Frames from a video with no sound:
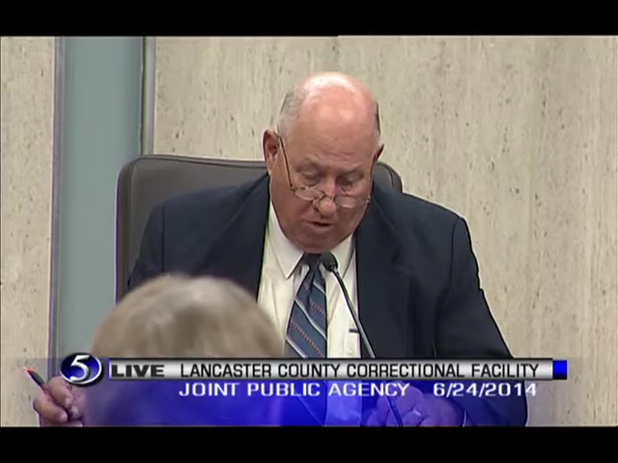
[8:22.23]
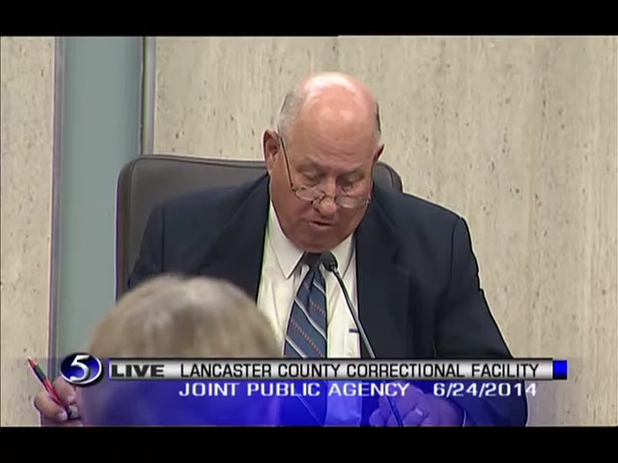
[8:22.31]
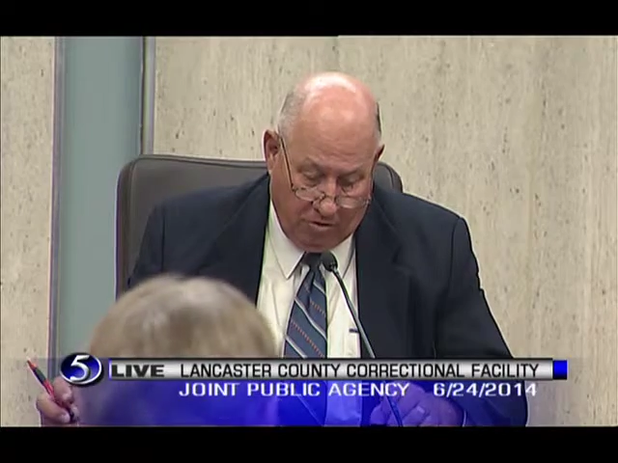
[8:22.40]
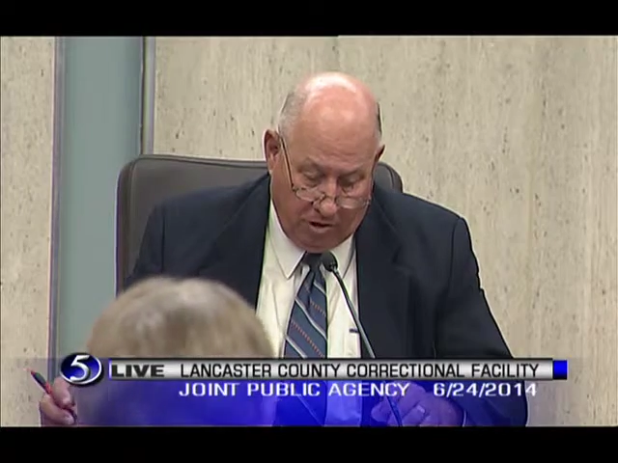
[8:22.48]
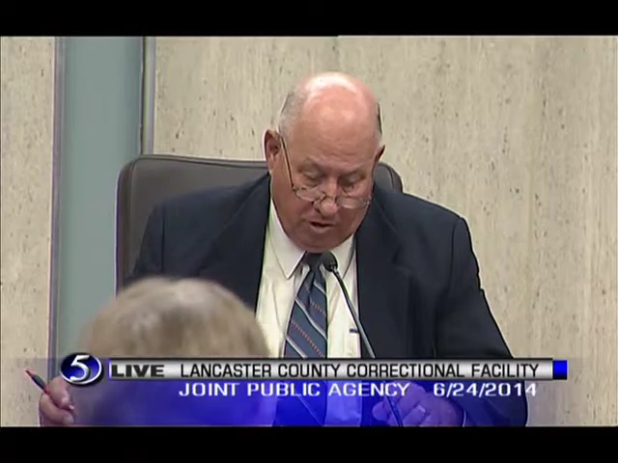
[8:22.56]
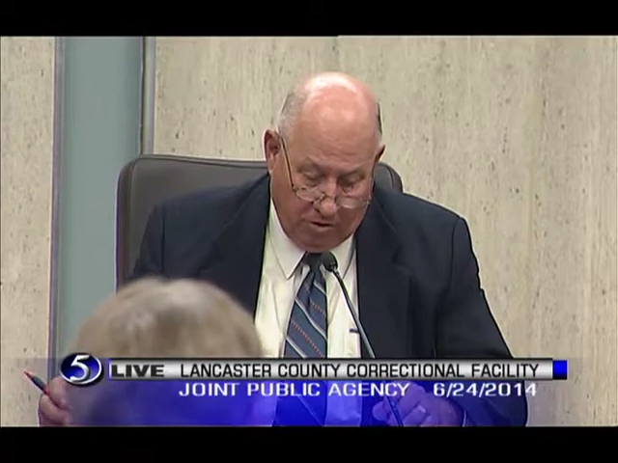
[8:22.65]
a
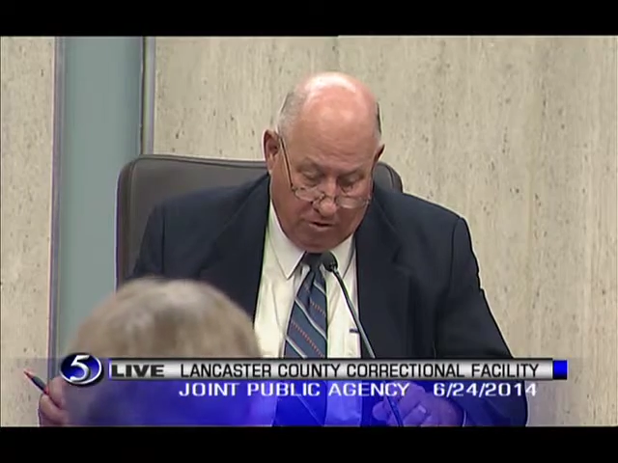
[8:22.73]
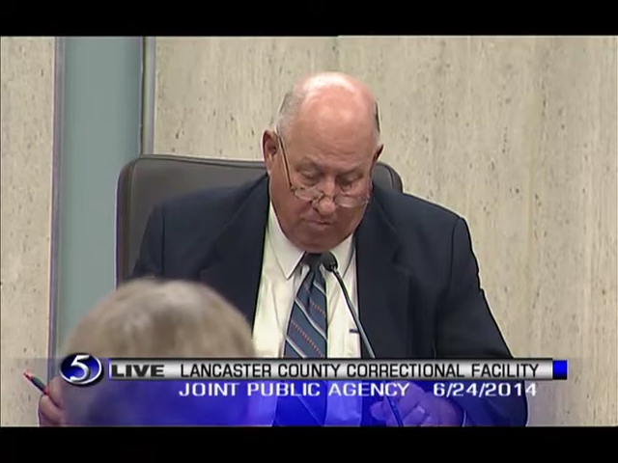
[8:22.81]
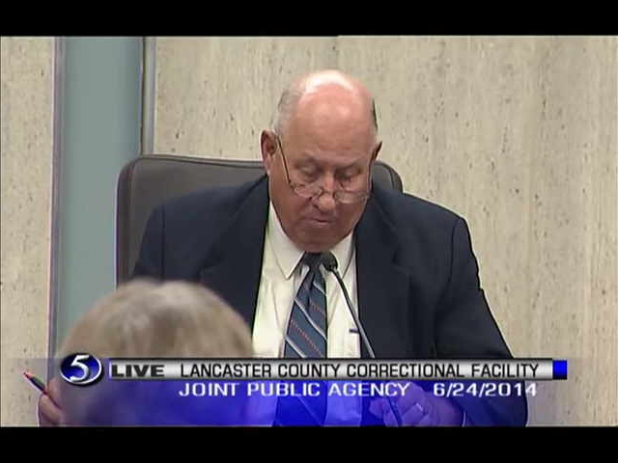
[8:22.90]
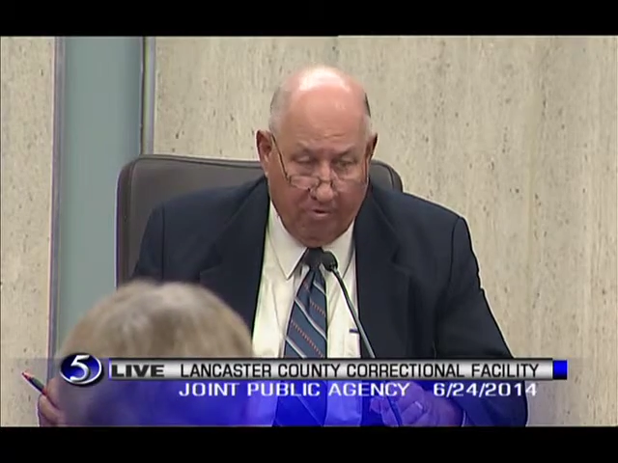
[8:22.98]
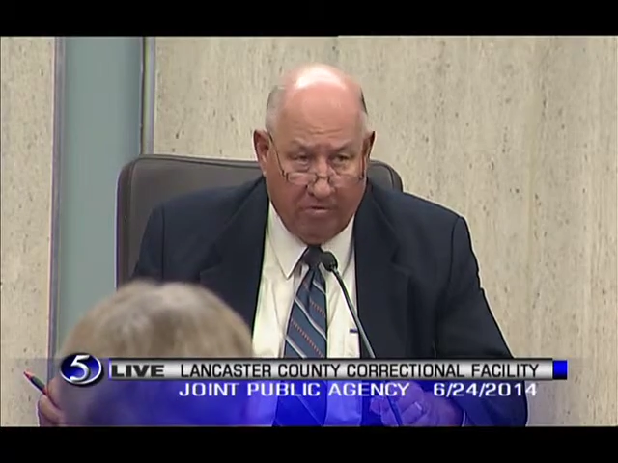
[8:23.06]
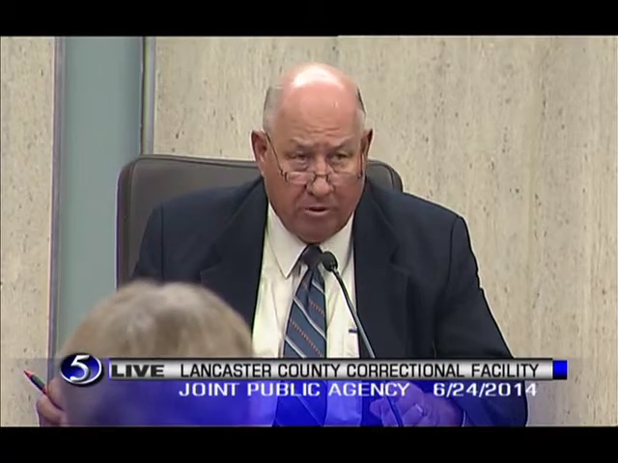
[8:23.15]
second to
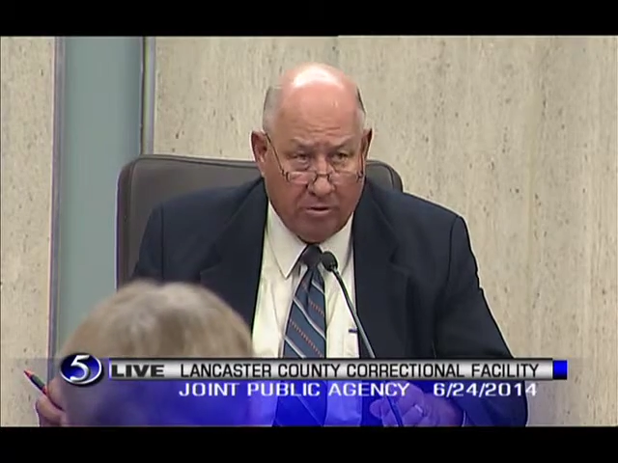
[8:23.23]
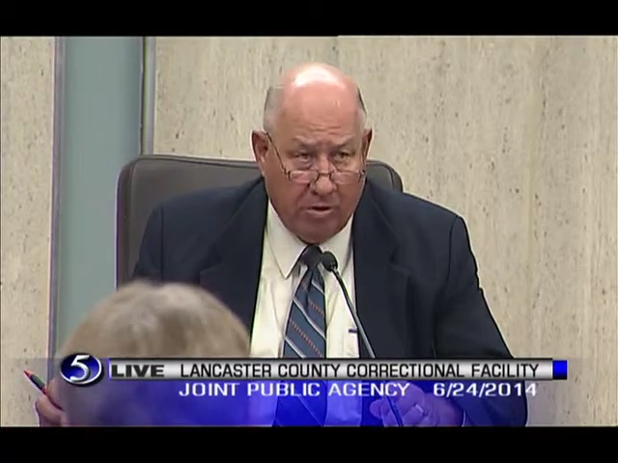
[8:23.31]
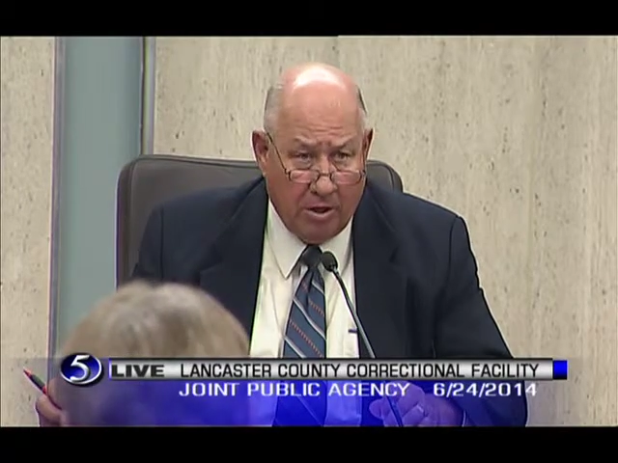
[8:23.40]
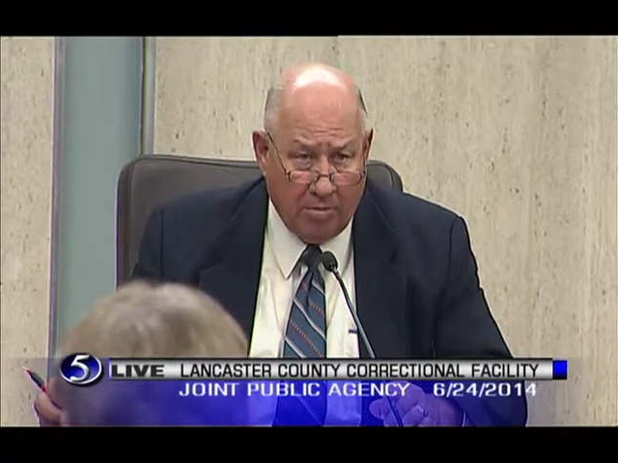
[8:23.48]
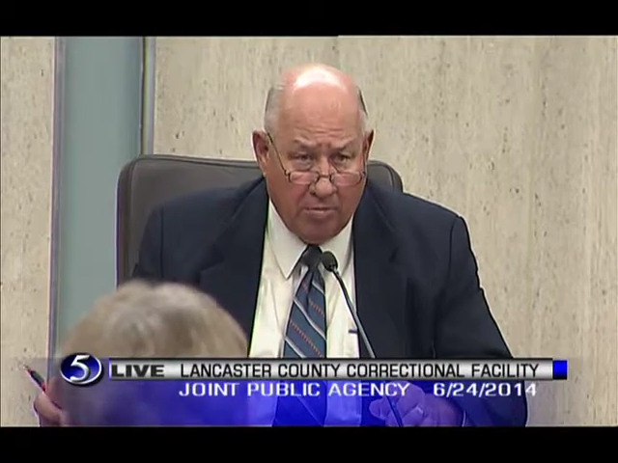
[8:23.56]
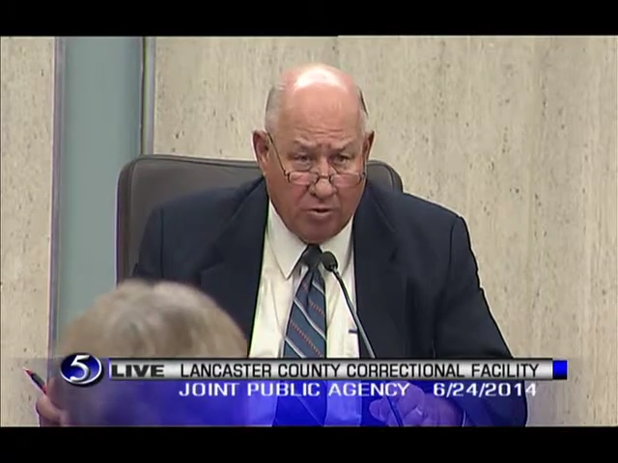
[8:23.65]
approve the
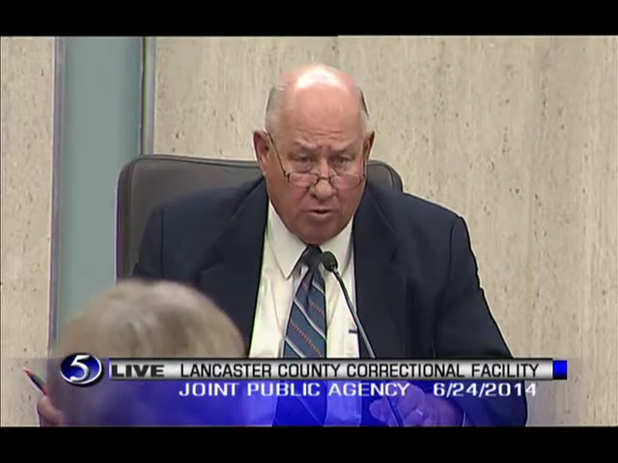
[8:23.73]
claims.